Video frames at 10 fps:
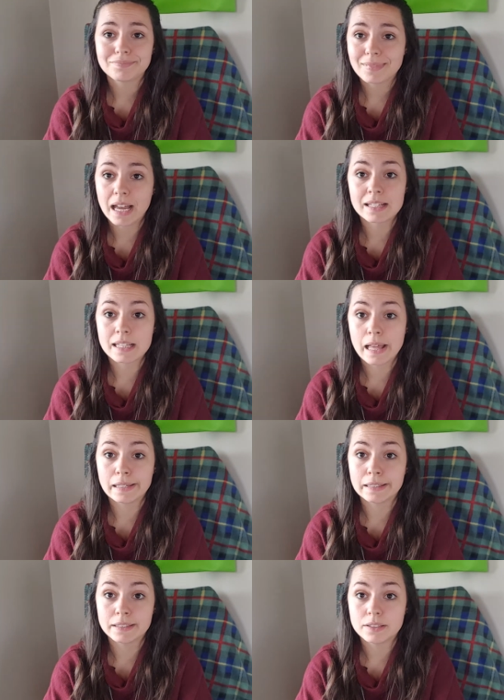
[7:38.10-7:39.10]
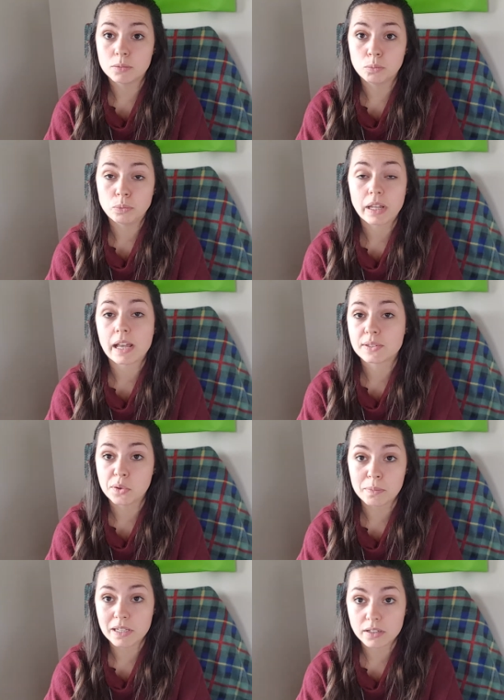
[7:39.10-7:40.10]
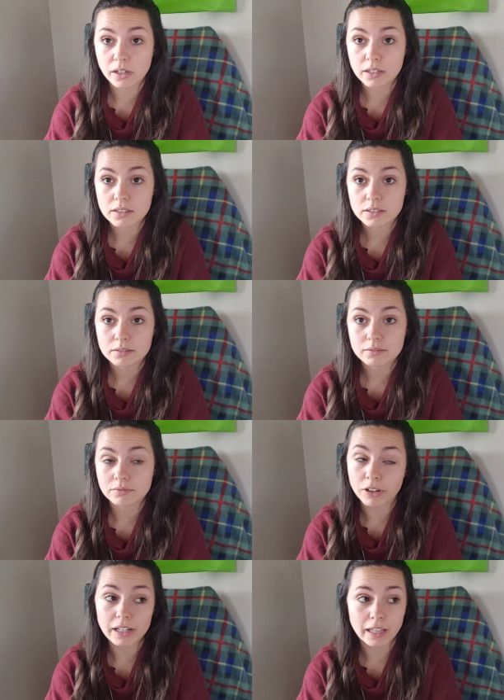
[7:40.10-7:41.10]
a salad that has no meat on it, right?